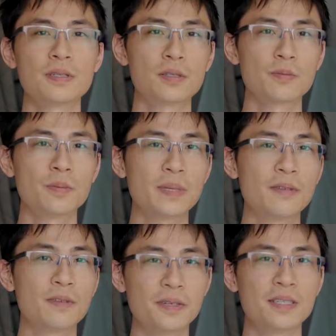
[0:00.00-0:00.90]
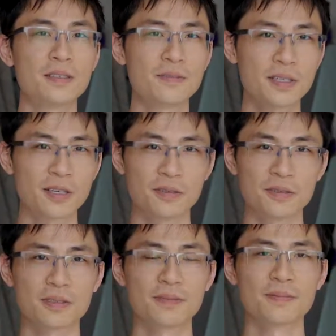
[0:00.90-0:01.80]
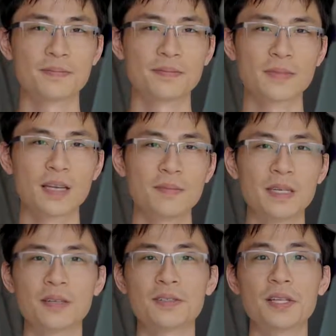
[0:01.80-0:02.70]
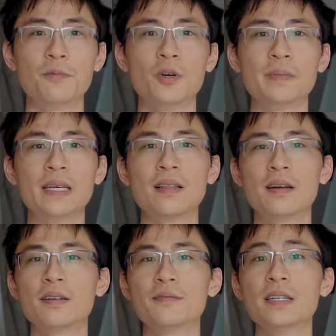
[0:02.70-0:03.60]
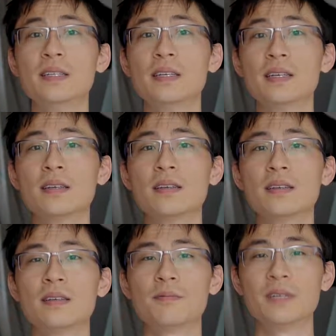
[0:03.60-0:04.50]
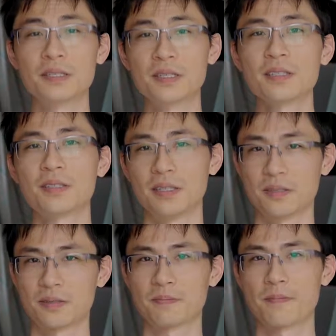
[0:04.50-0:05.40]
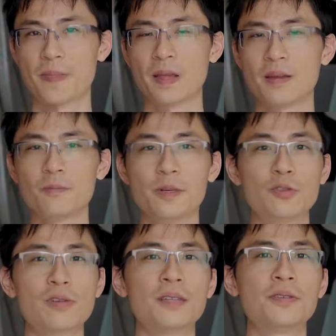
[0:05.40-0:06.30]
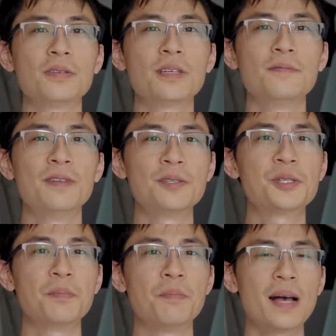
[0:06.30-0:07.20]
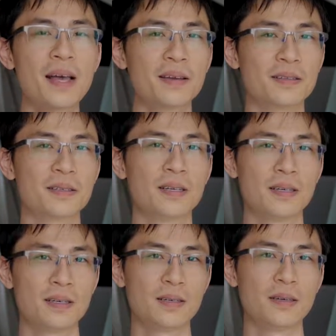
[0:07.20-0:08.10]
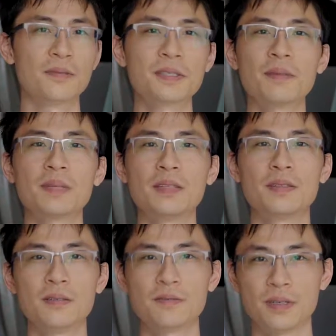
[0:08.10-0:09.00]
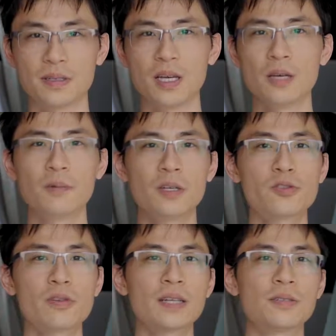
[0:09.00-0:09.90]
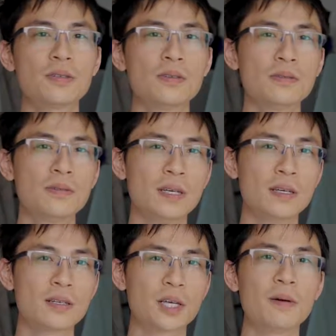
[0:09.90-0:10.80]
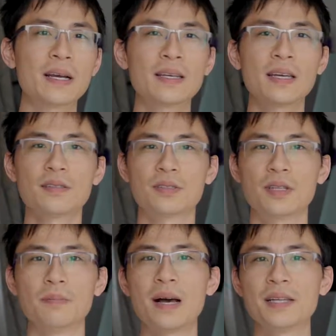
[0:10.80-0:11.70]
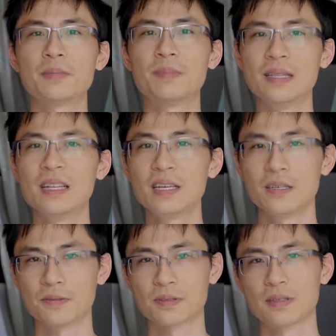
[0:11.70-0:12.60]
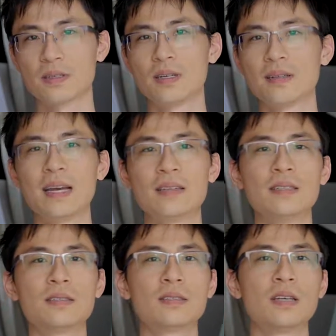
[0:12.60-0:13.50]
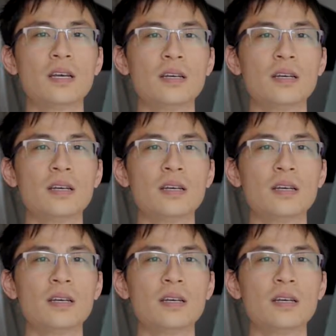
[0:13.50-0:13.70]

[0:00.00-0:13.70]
this will be very difficult because there will be a lot of inner resistance when you try to convince the mind of something different. We try to go against the mind's beliefs. That is,